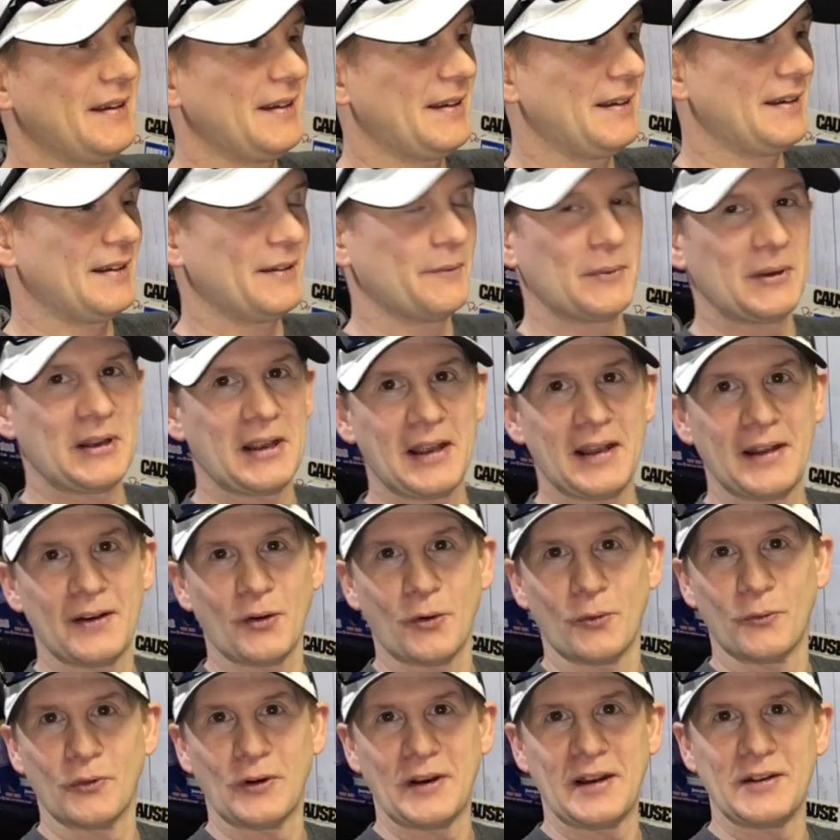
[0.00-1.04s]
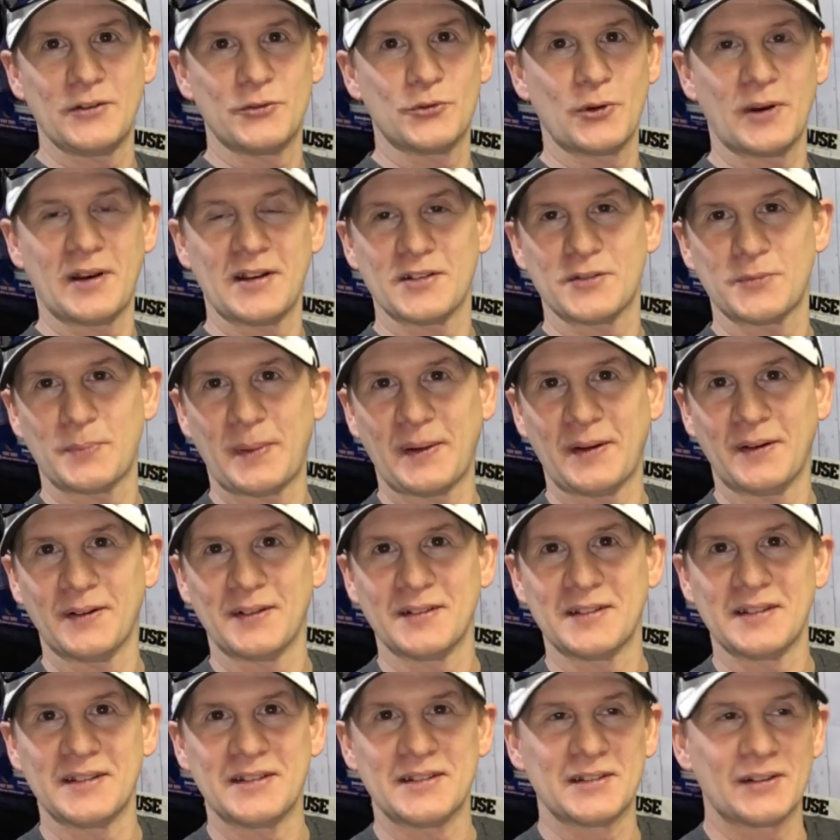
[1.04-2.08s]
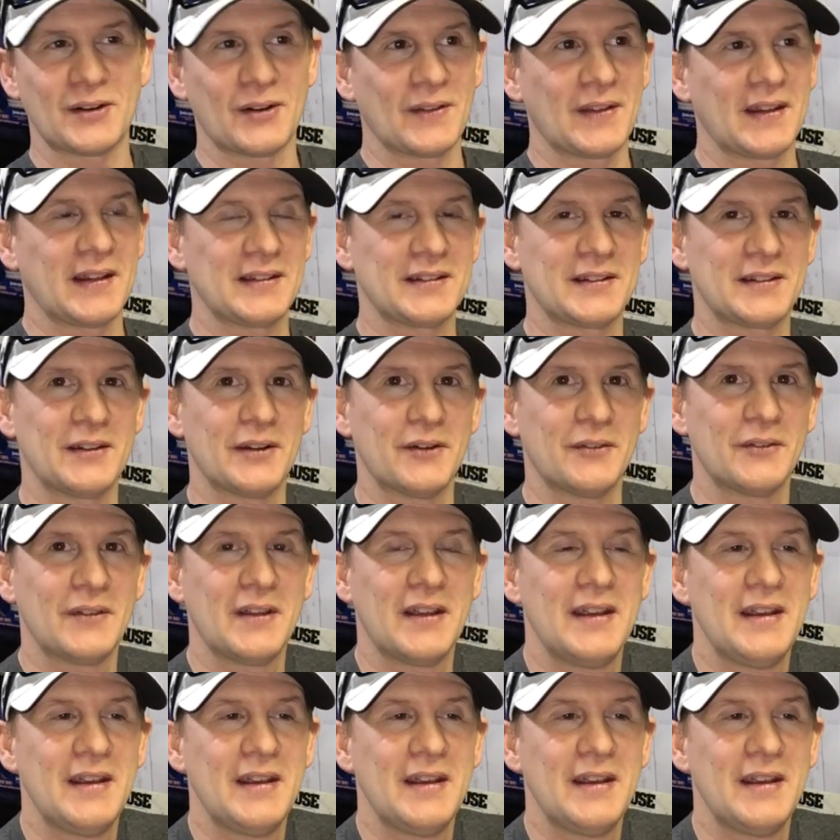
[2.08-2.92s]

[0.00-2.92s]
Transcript: and we had overhead transparencies and all that stuff